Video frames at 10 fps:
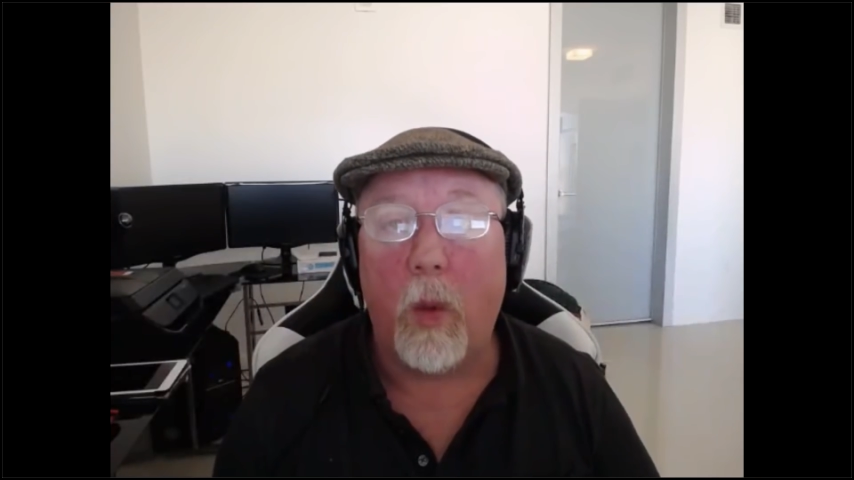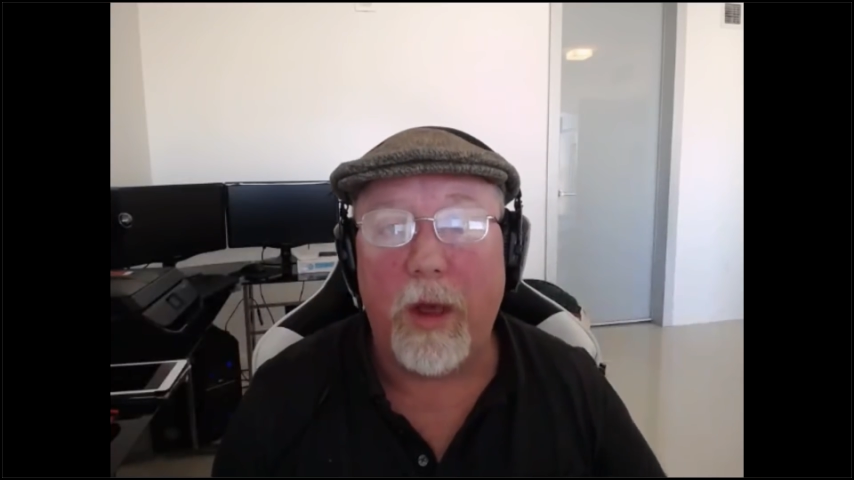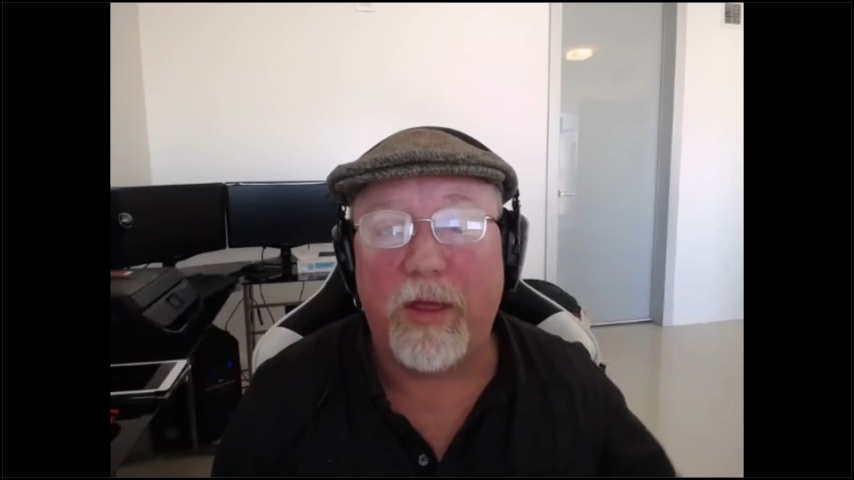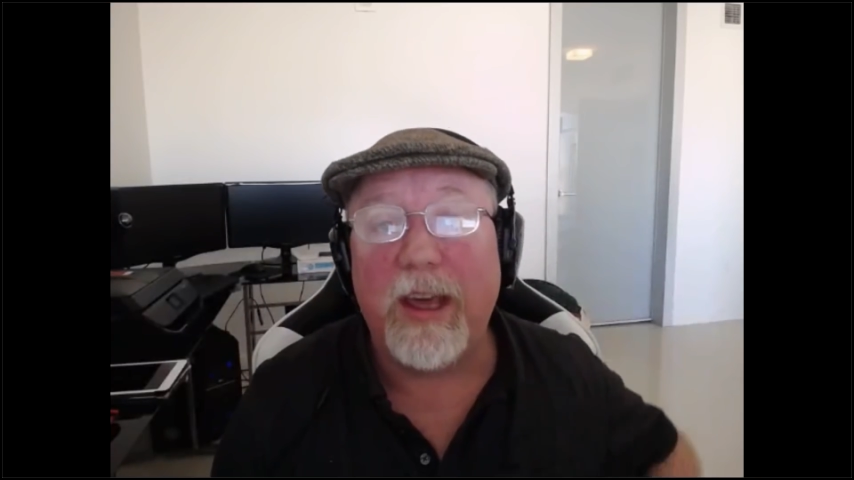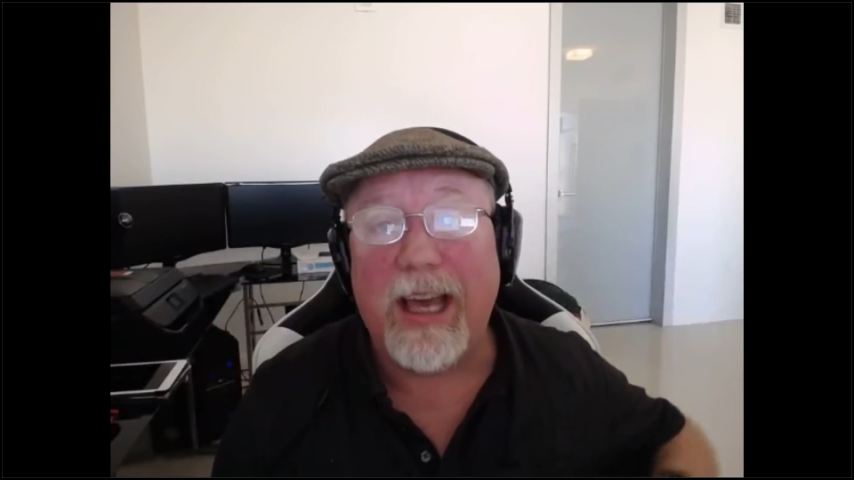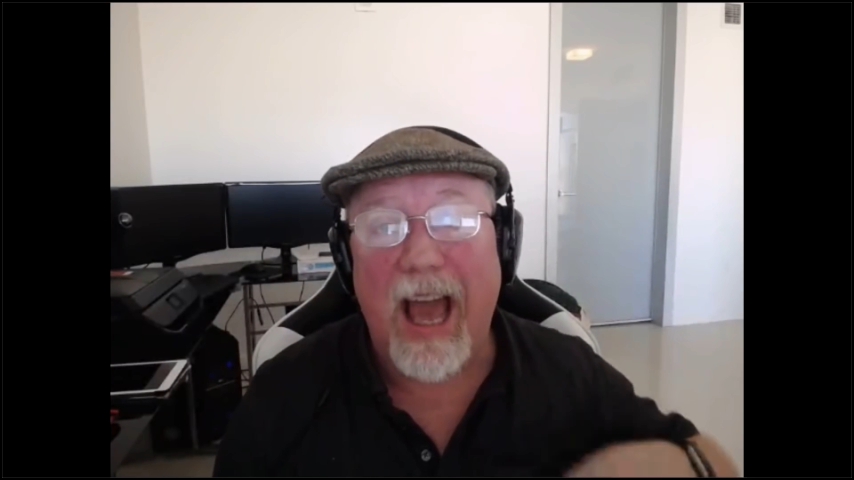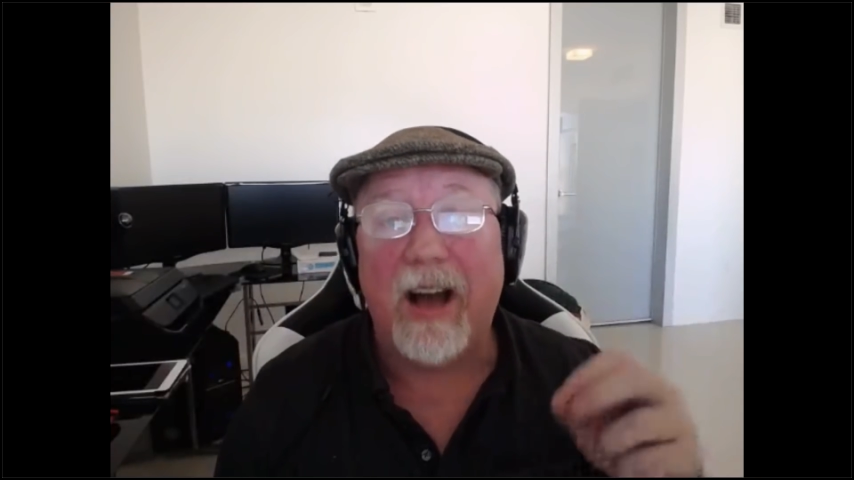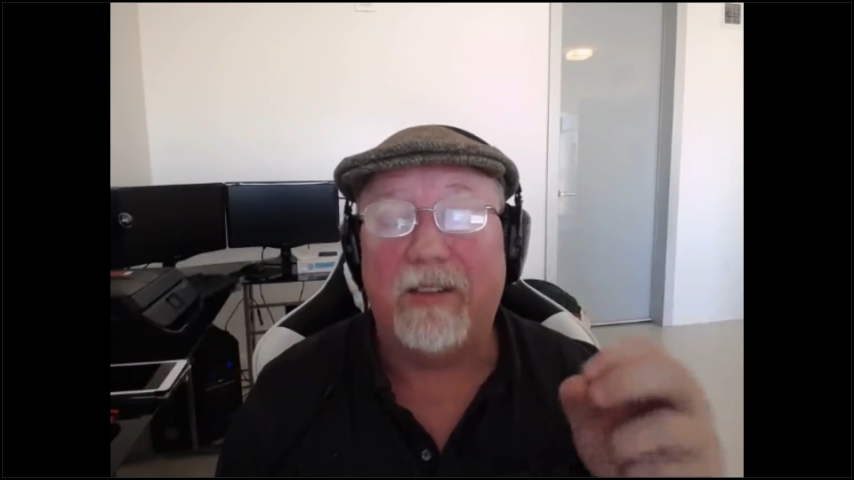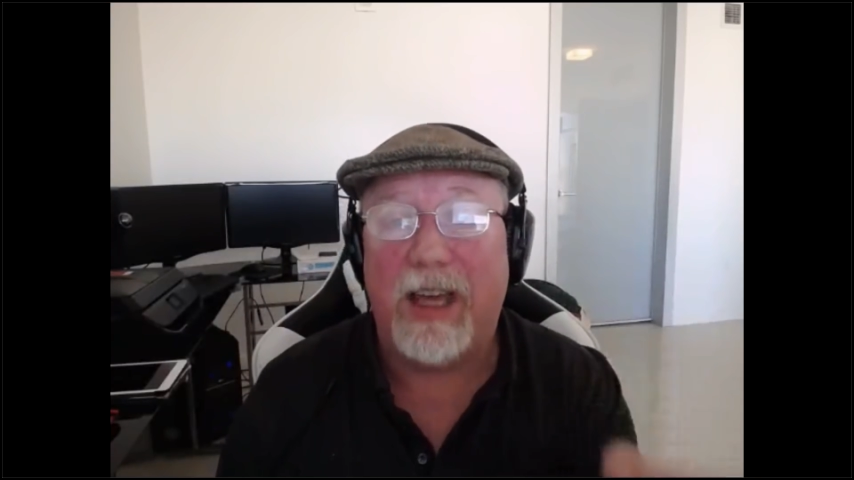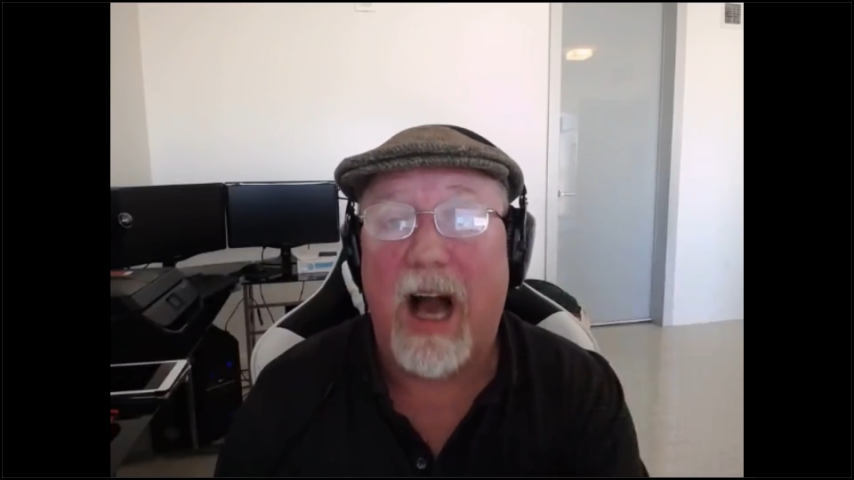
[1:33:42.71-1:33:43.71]
with the
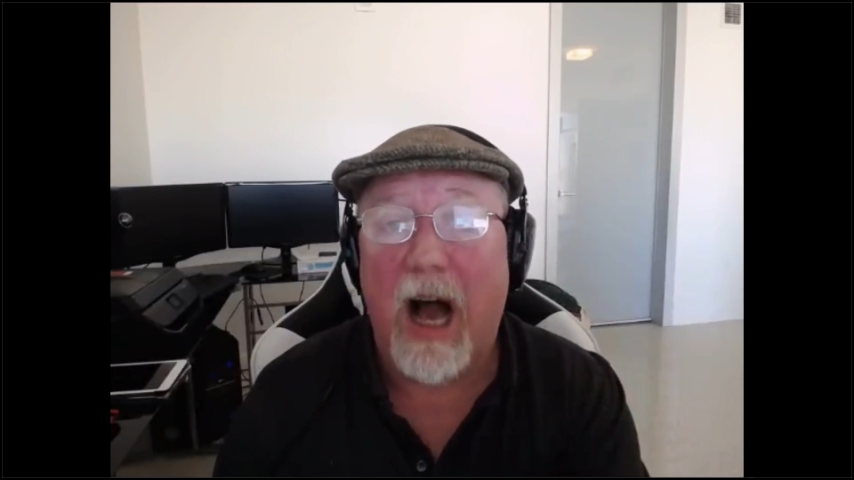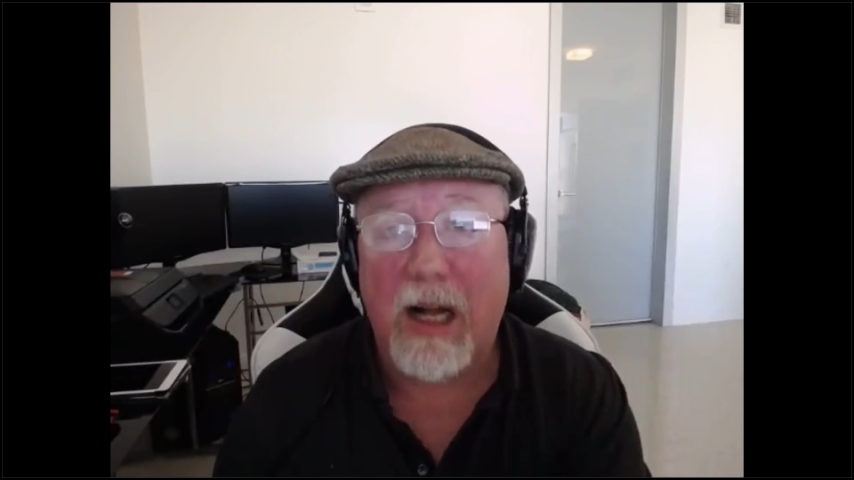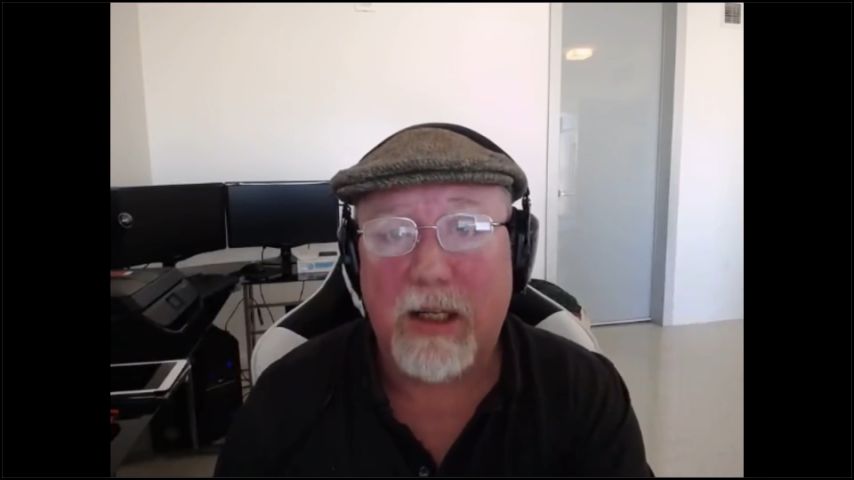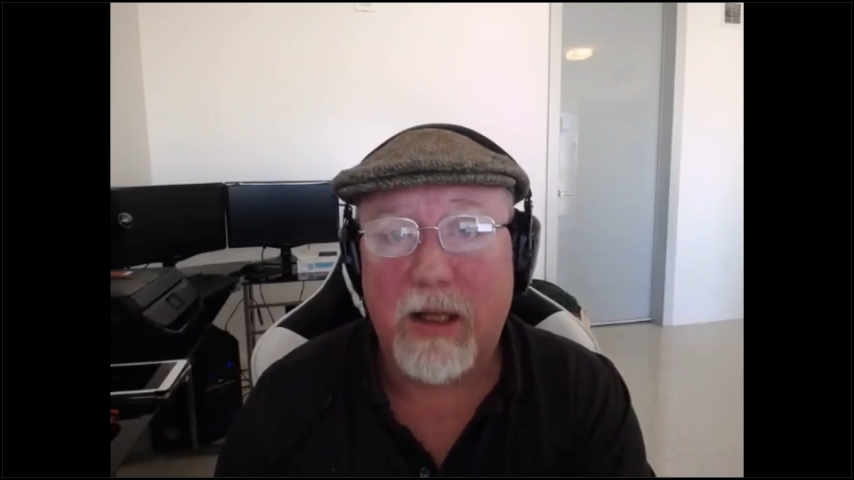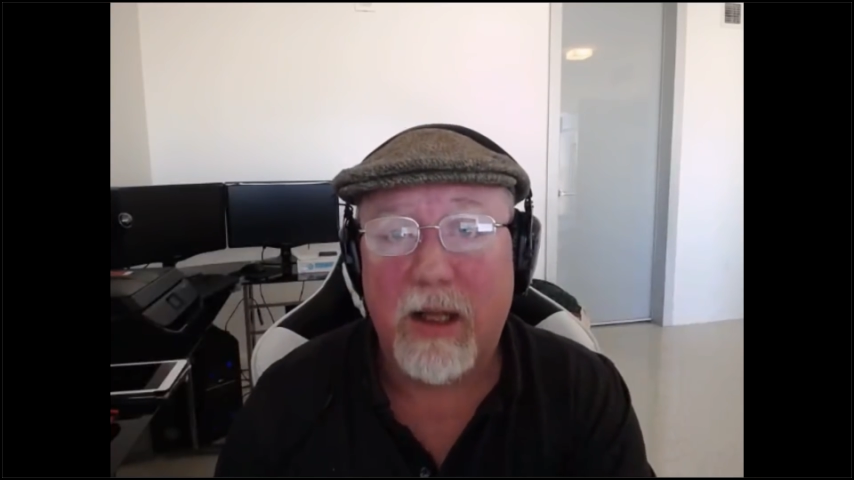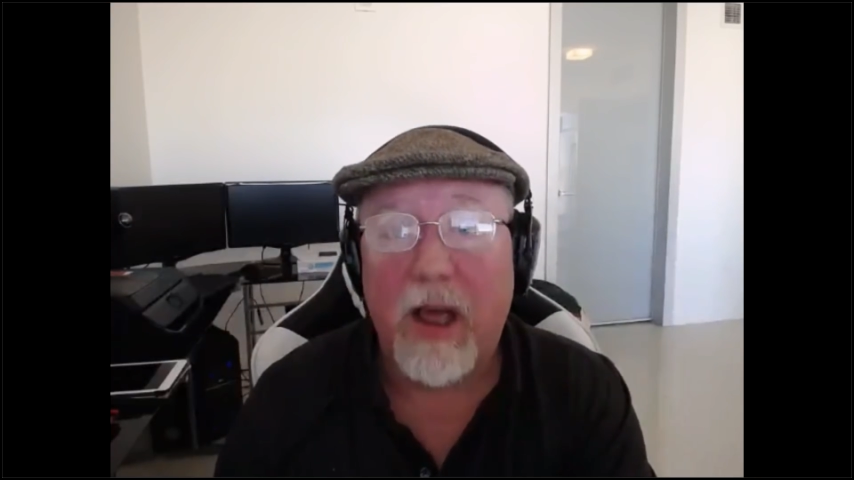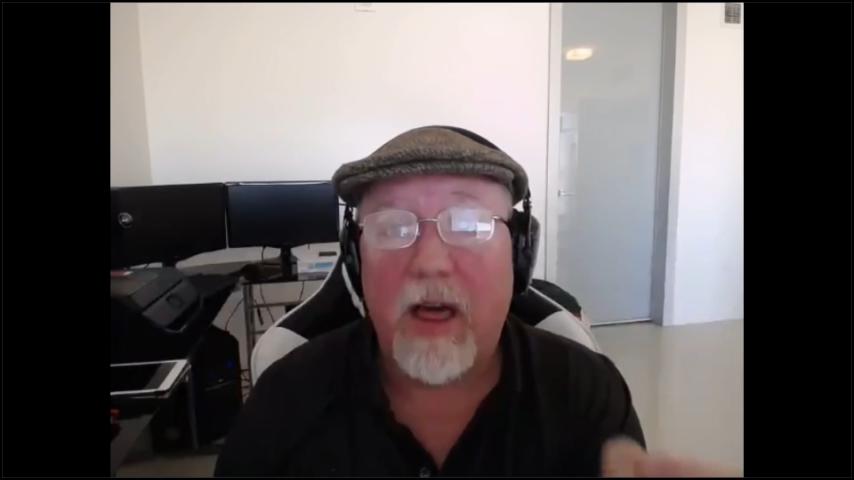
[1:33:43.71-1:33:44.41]
caveat